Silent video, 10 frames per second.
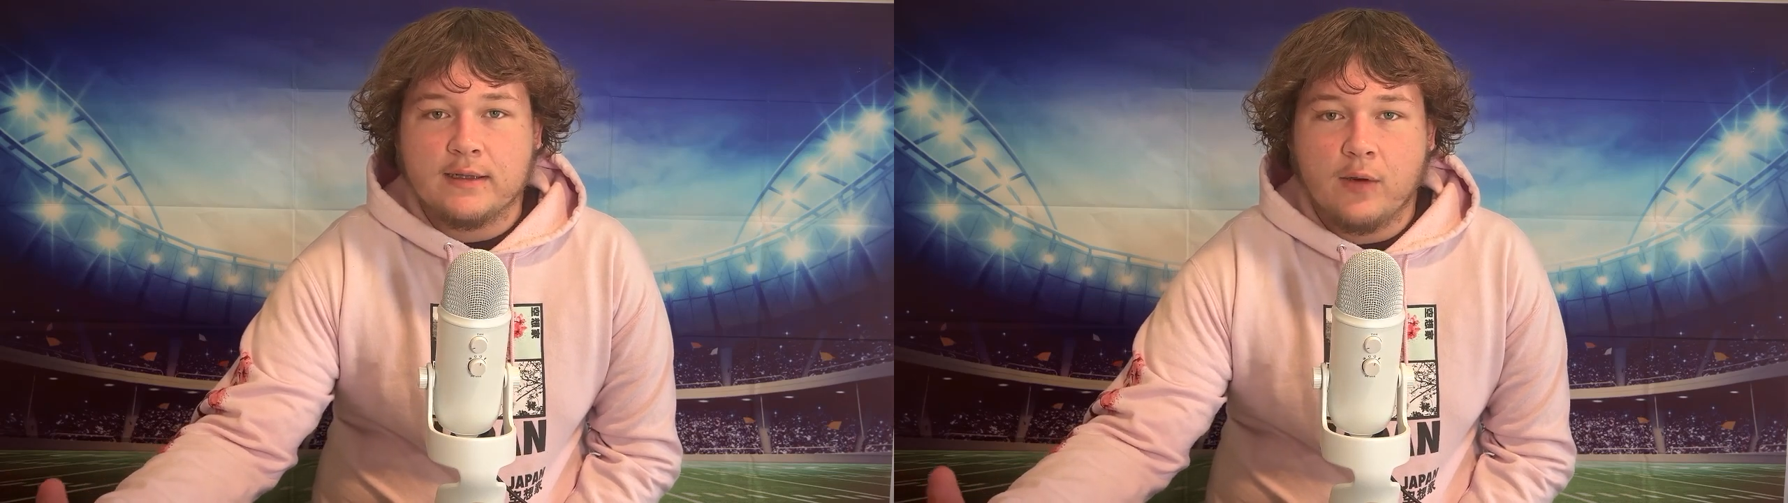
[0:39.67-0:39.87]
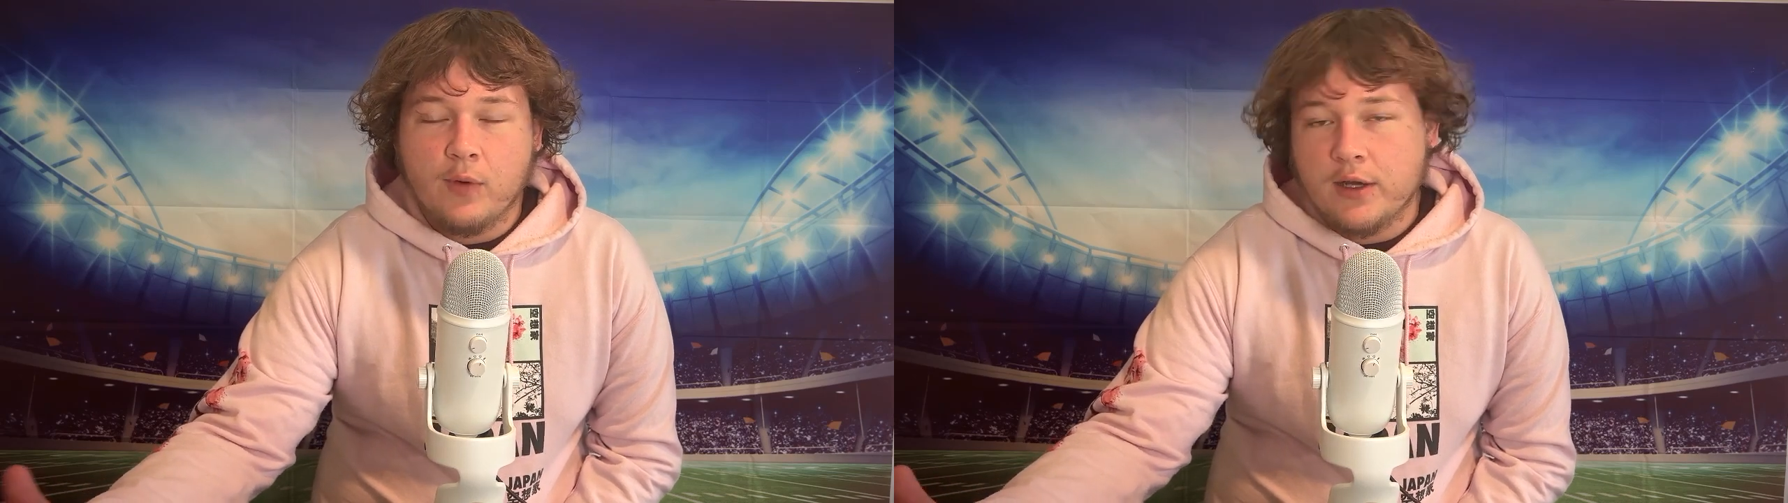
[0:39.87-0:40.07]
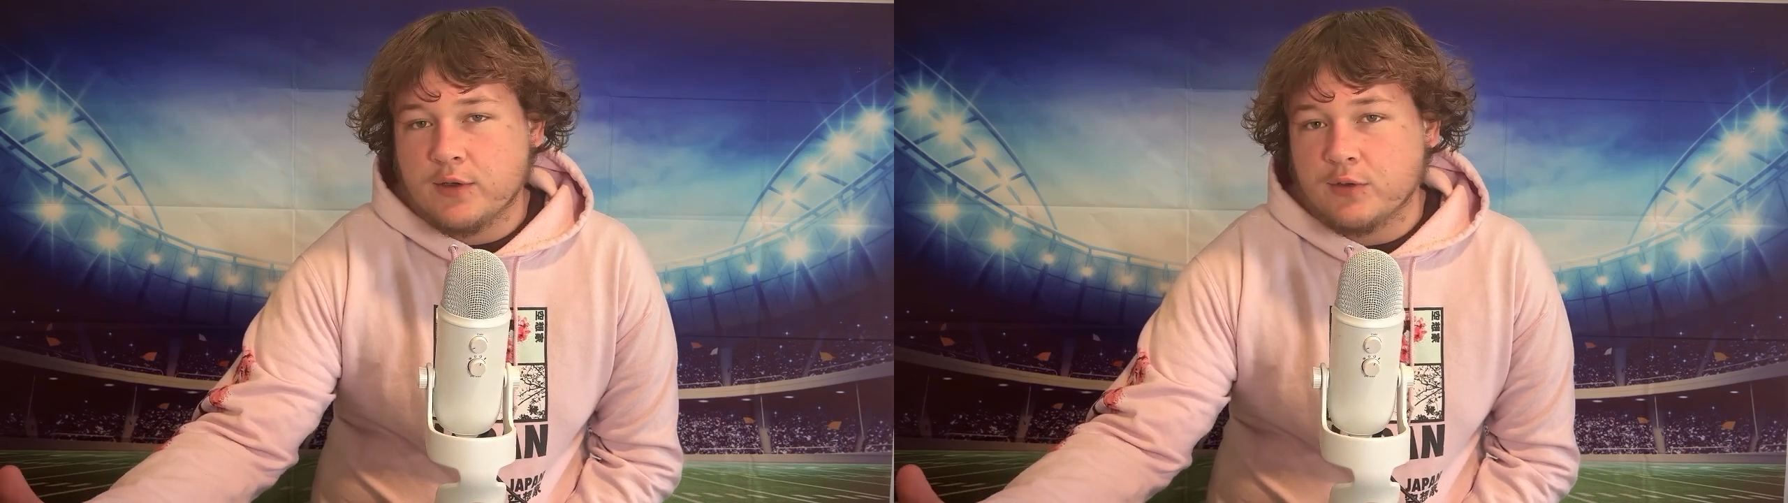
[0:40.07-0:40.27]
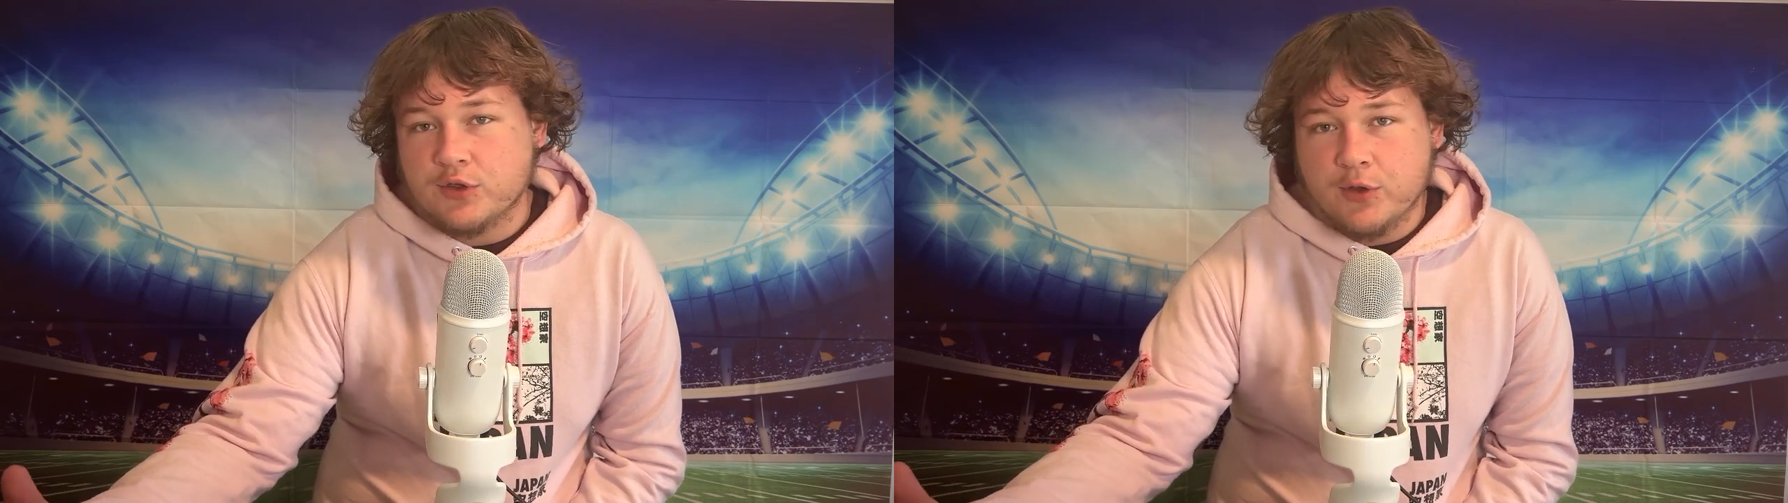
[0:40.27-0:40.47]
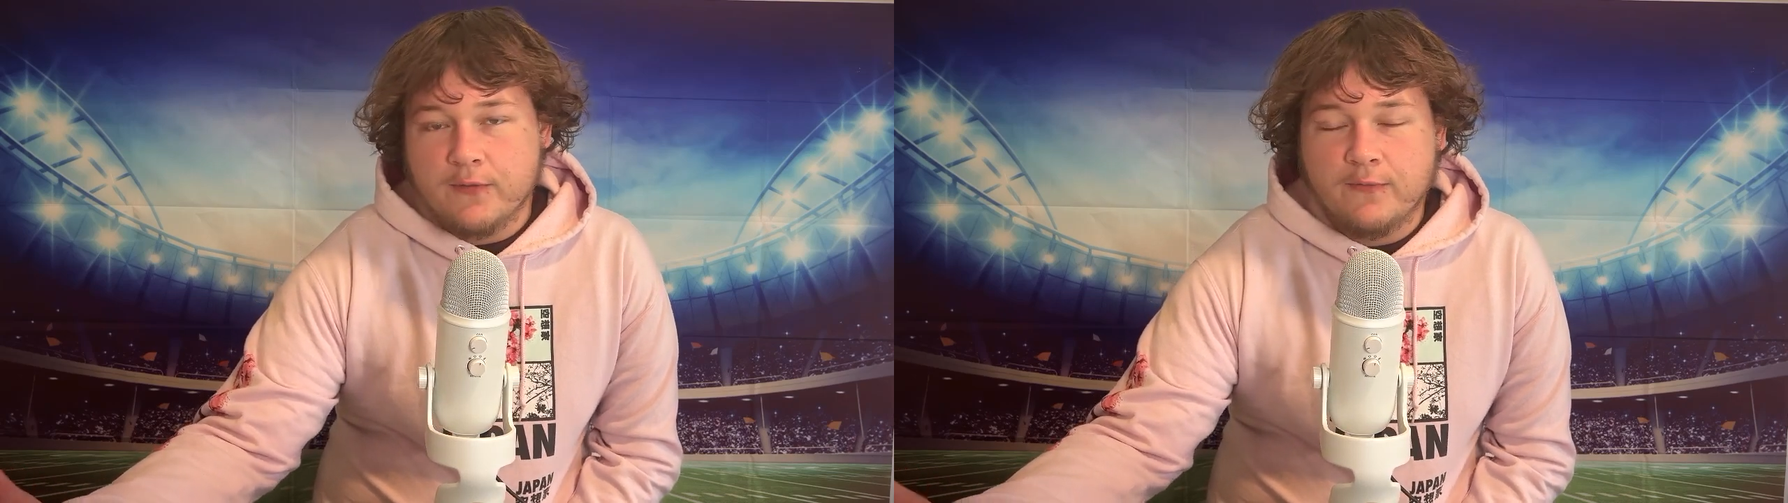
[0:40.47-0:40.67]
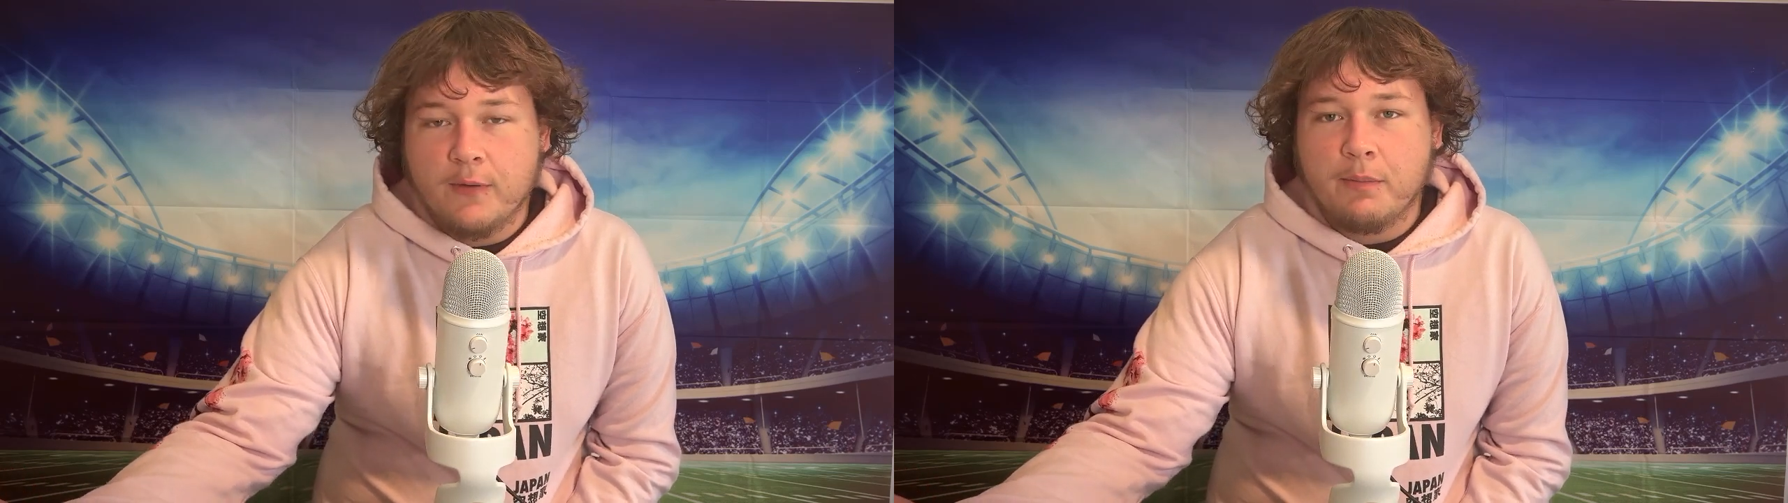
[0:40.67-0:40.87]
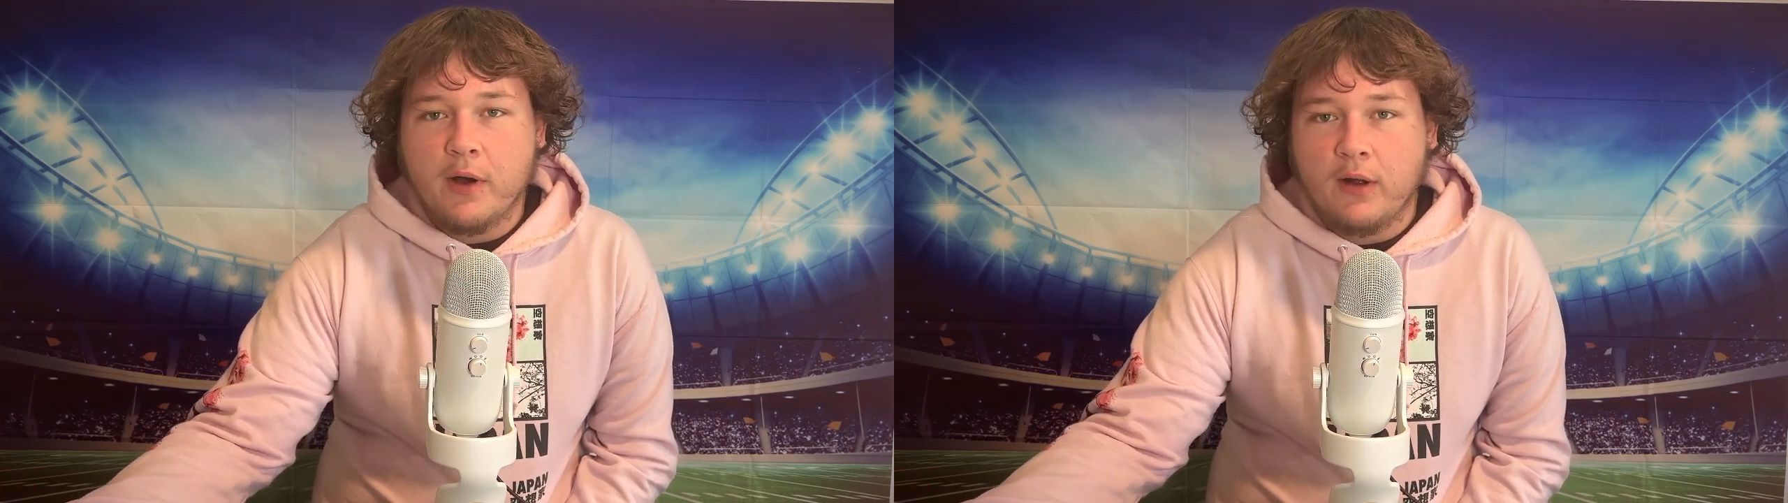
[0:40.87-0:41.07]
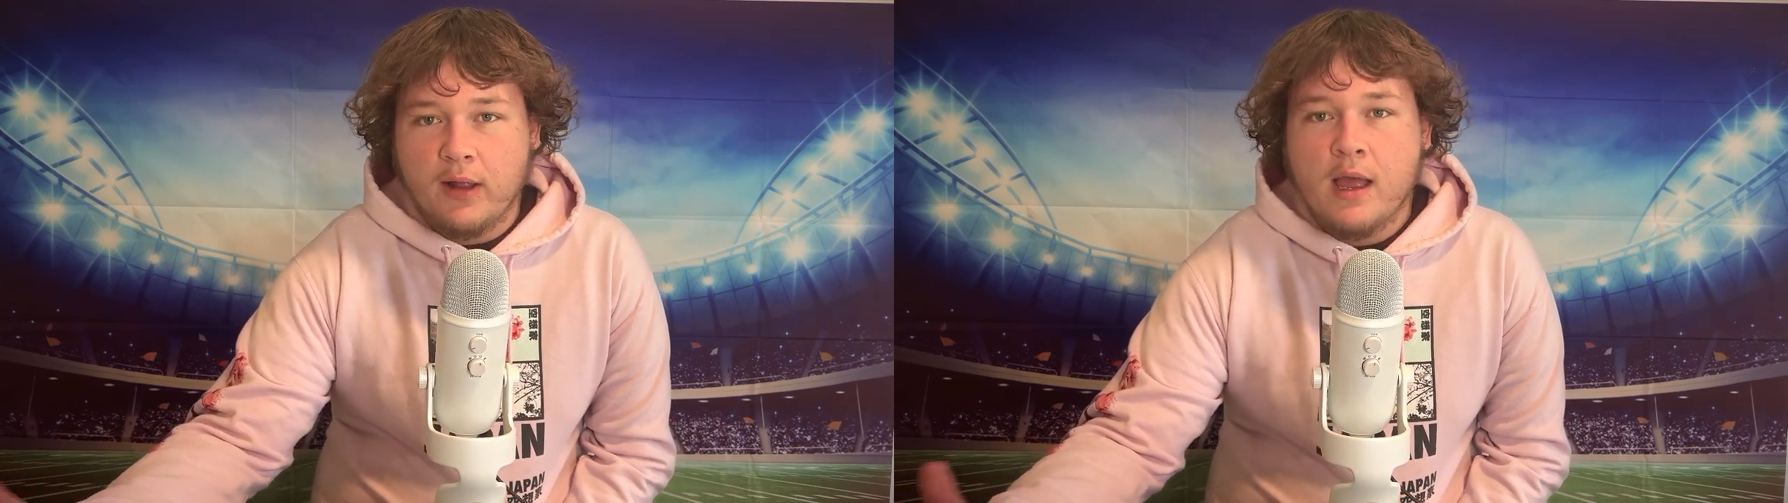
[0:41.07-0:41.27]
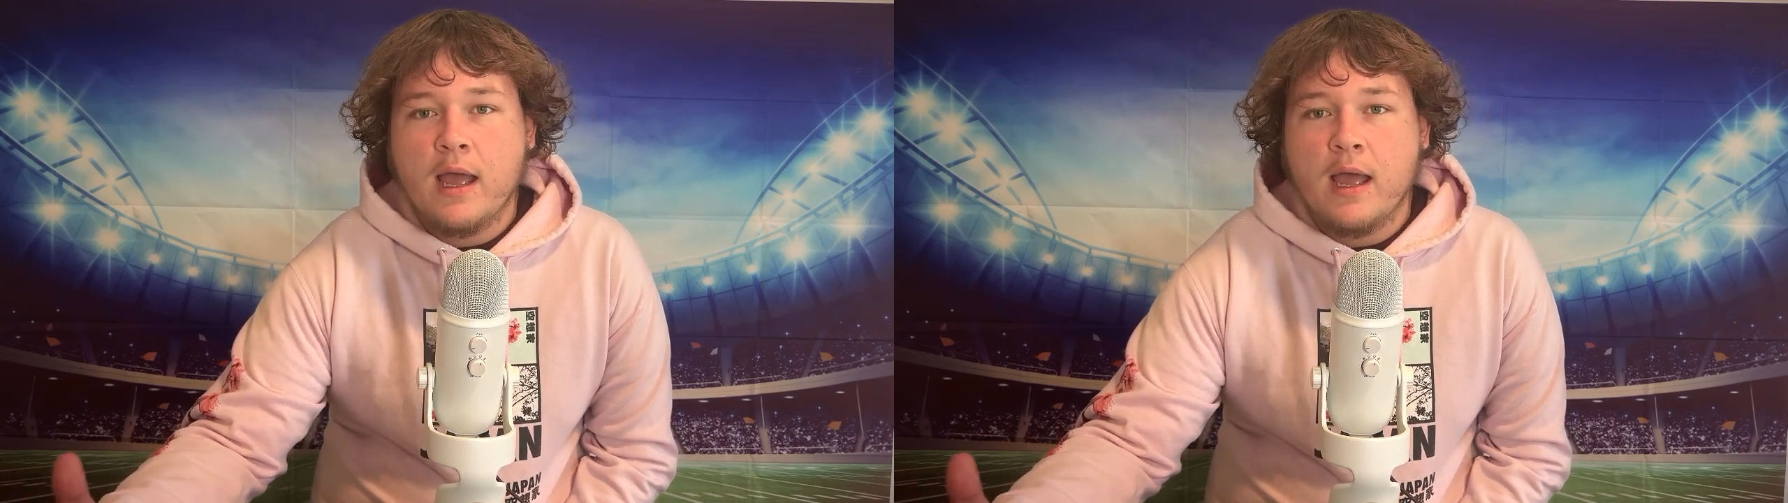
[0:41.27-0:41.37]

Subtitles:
a way to enjoy football